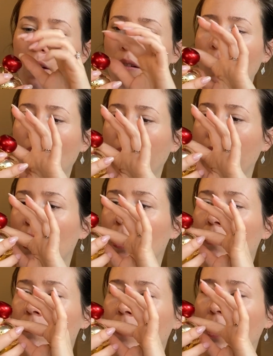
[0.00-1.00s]
online
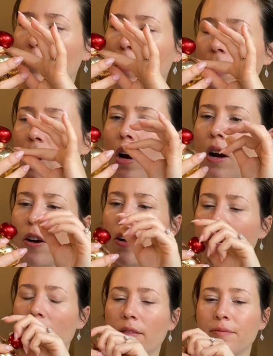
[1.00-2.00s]
on
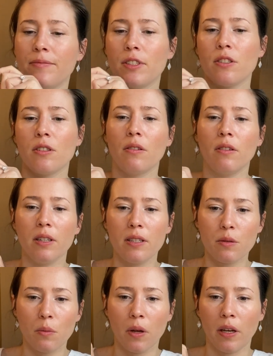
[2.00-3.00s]
Mercari. So
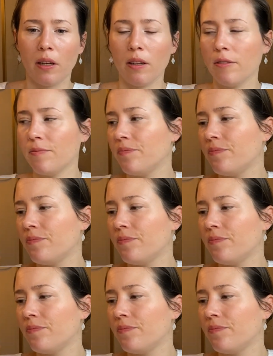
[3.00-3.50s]
this one